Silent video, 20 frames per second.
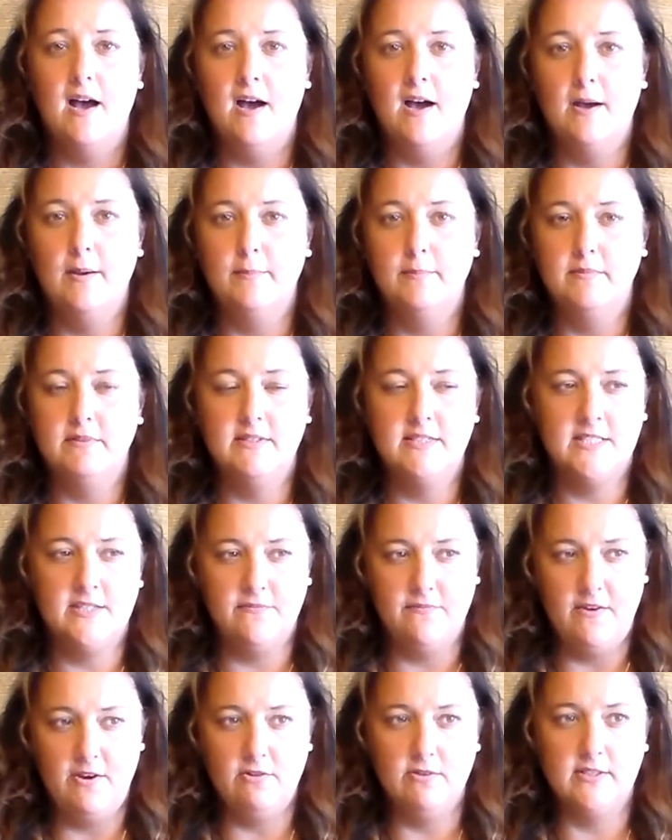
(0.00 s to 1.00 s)
um, it's
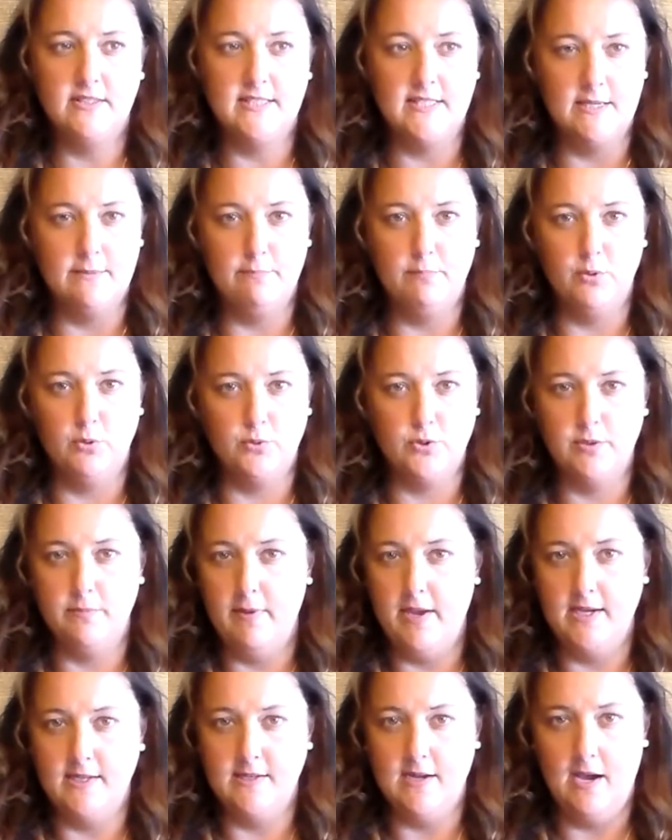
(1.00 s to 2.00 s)
fairly simple to
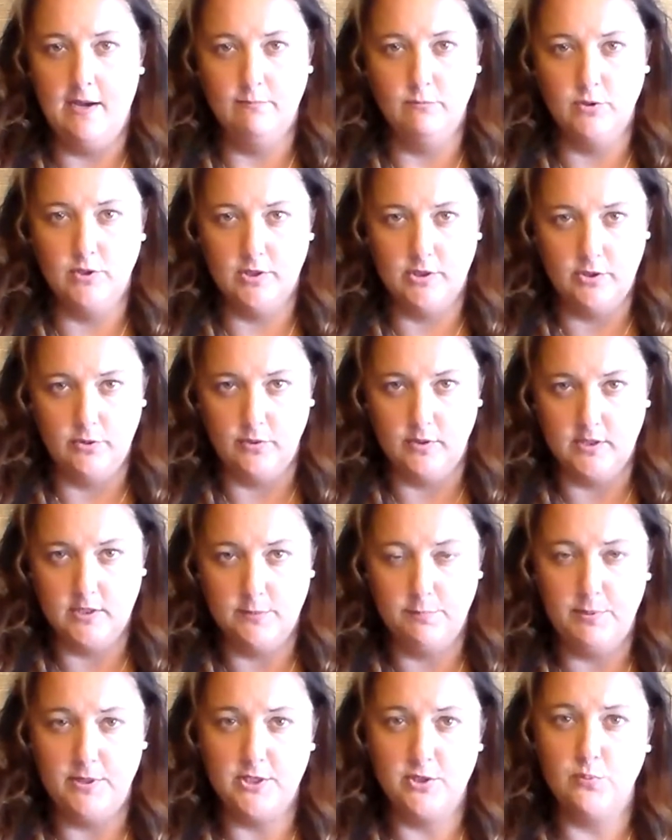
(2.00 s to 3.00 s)
make time with
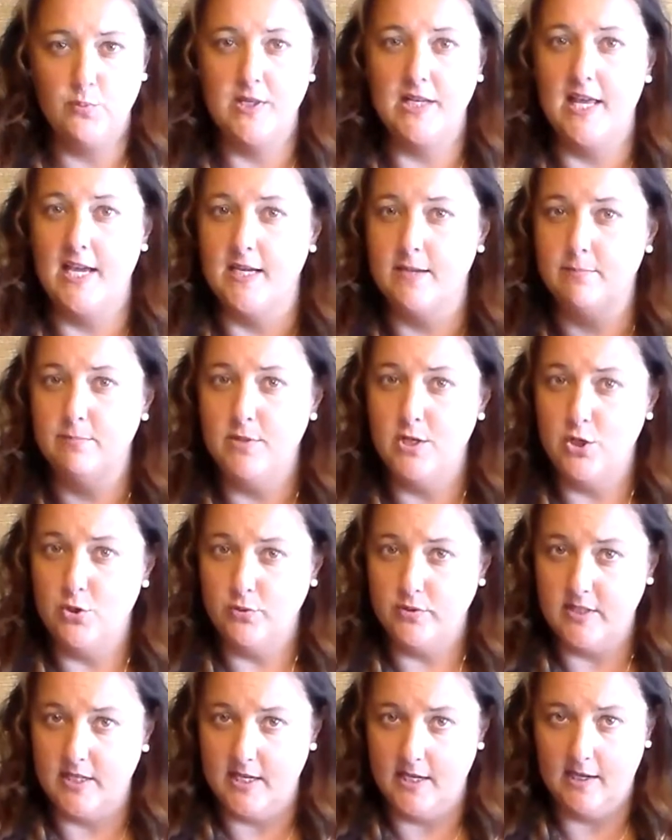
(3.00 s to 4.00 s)
Lucas. Plus, we like
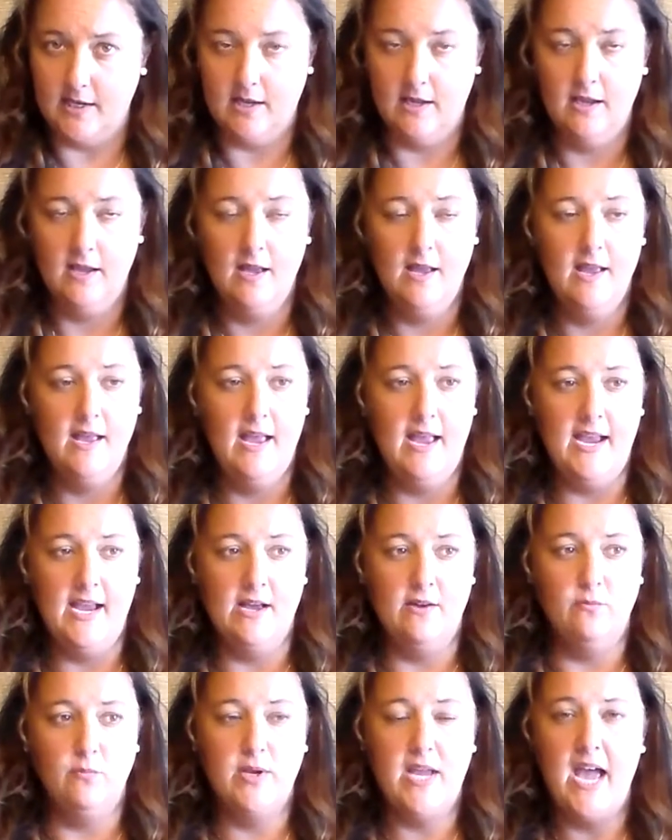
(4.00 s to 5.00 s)
music
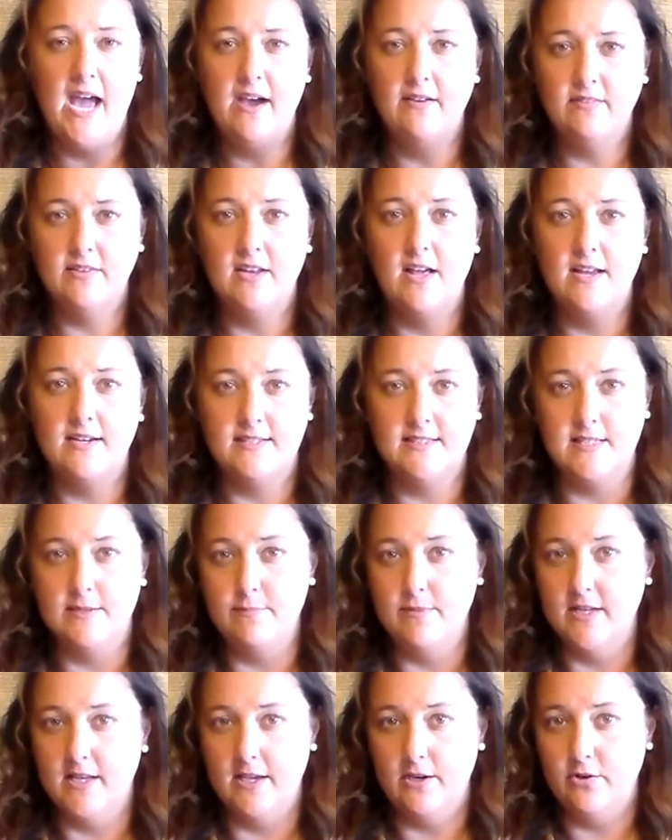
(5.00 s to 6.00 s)
and we have a lot of
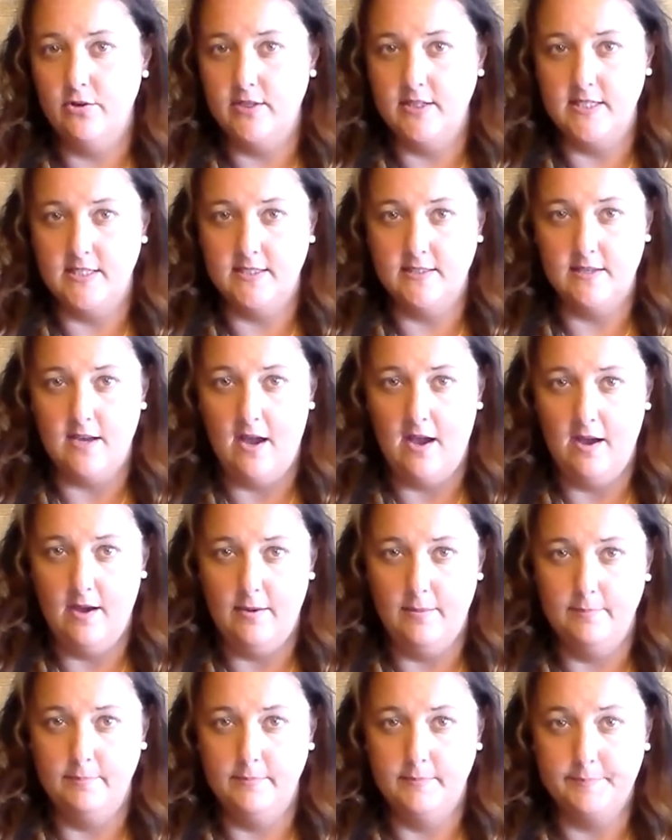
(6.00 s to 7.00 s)
similarities.
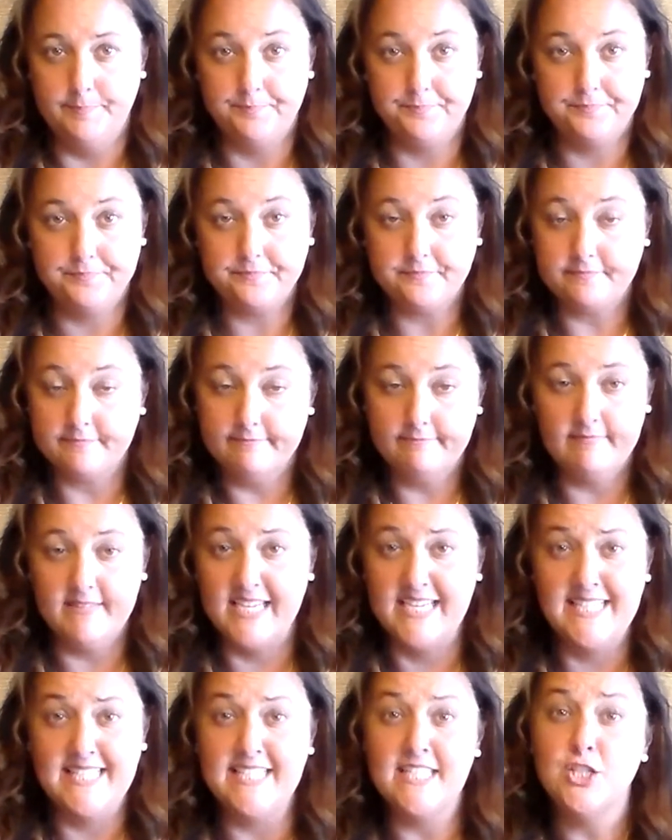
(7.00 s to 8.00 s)
Um,
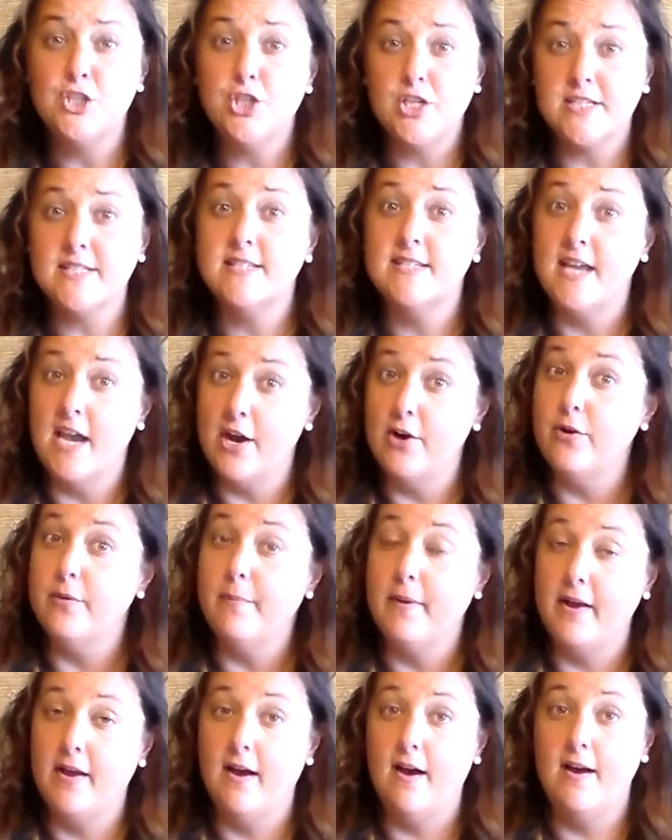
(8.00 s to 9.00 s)
he didn't just
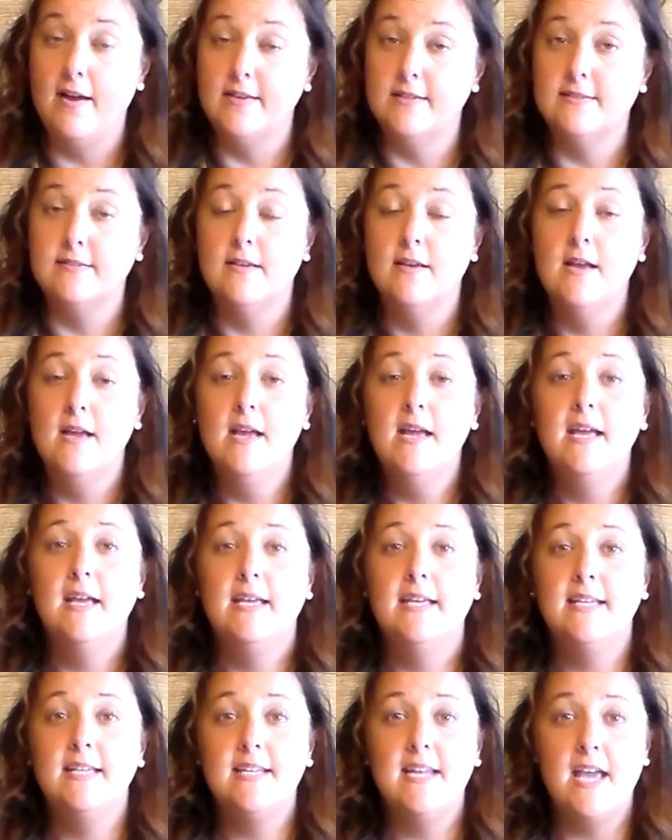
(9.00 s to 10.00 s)
inherit my eyes,
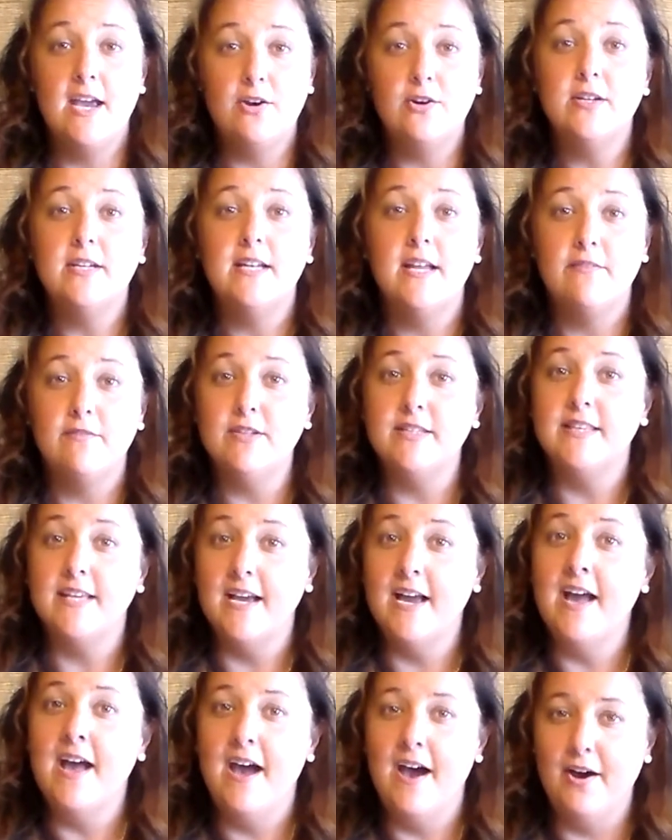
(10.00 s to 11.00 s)
he inherited
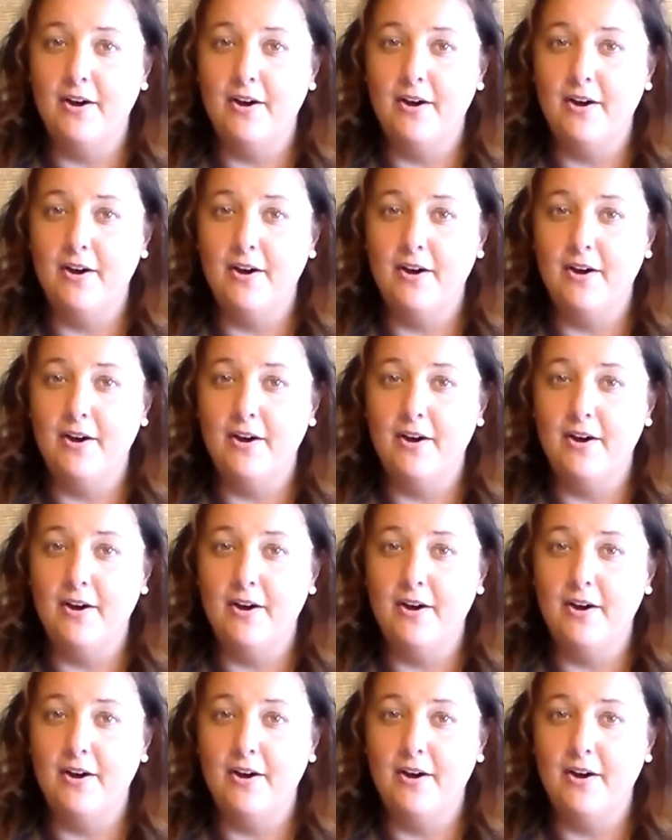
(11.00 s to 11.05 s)
everything